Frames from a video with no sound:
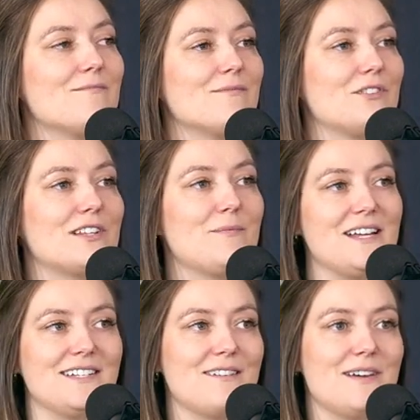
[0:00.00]
during the
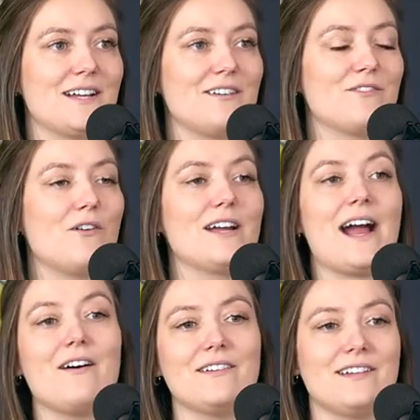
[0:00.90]
pandemic of going
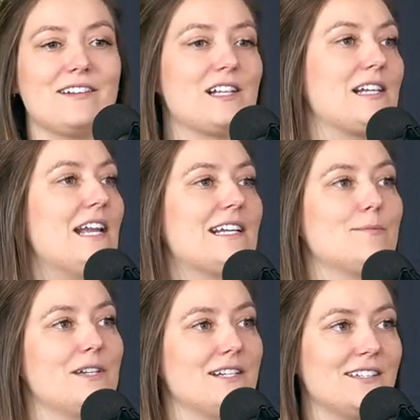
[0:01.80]
out and
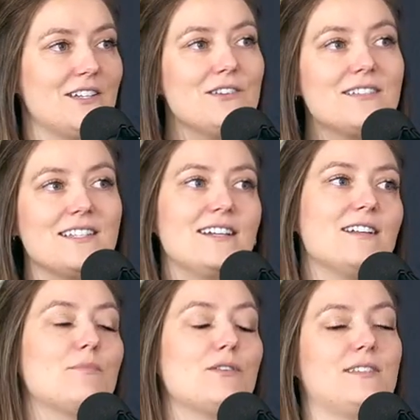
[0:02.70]
experiencing Houston
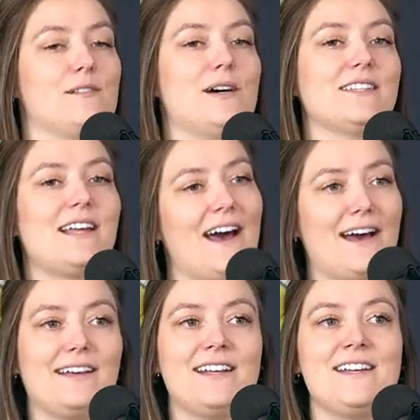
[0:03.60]
and posting about
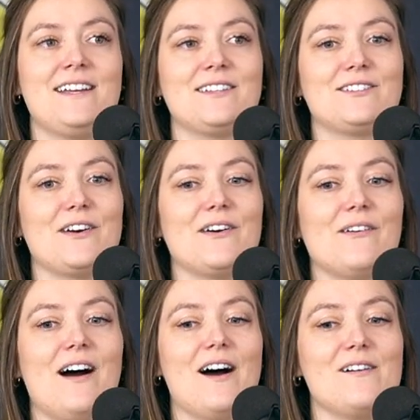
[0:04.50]
that. So
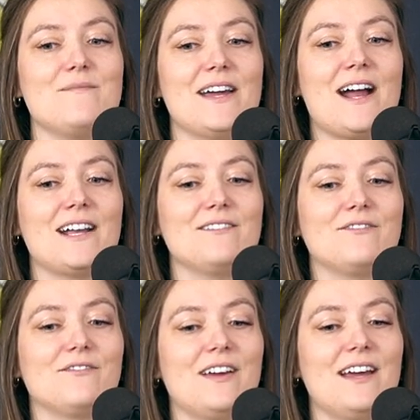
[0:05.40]
it kind
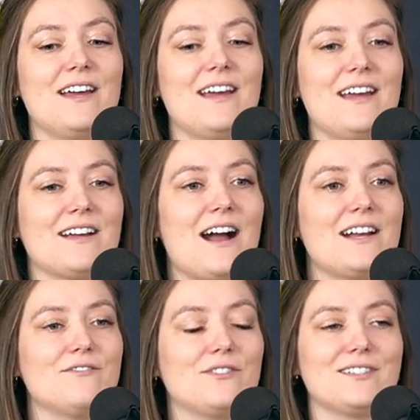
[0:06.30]

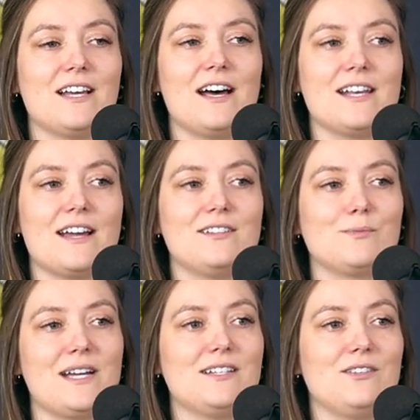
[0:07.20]
of was a nice
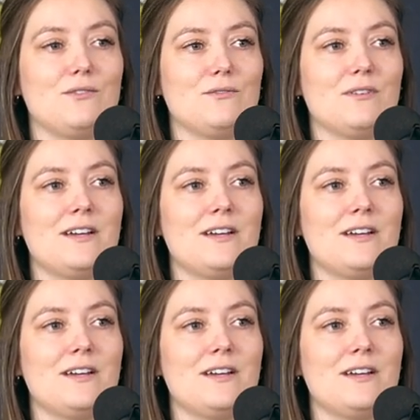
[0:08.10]
way to